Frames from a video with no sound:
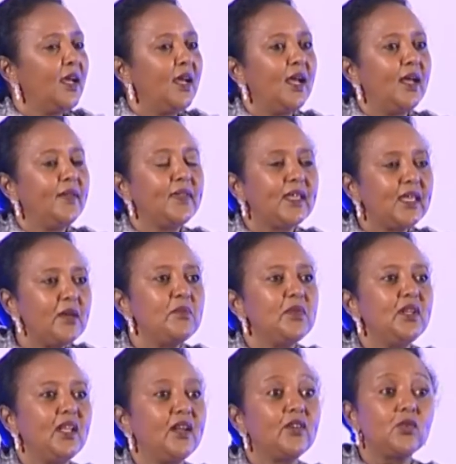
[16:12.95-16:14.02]
They came
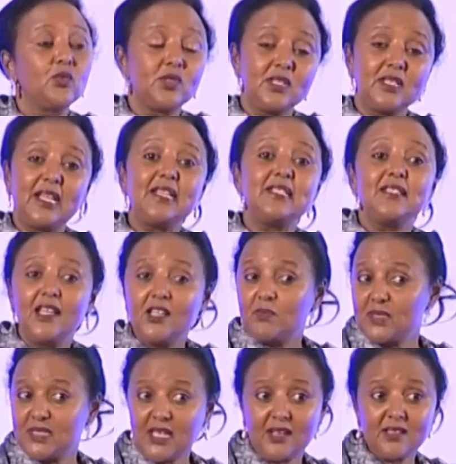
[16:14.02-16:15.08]
in and recruited
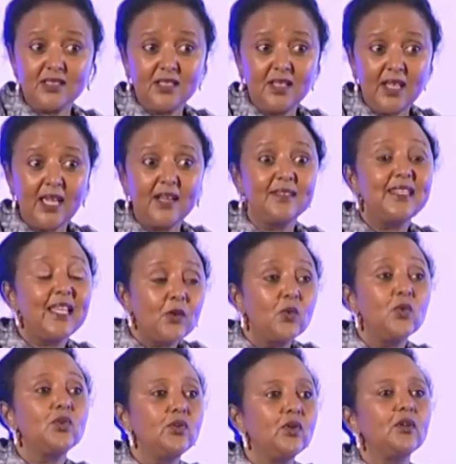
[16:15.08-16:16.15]
98%, and they
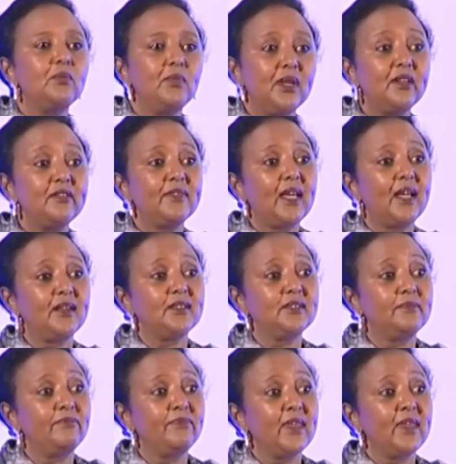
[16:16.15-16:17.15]
could not believe that.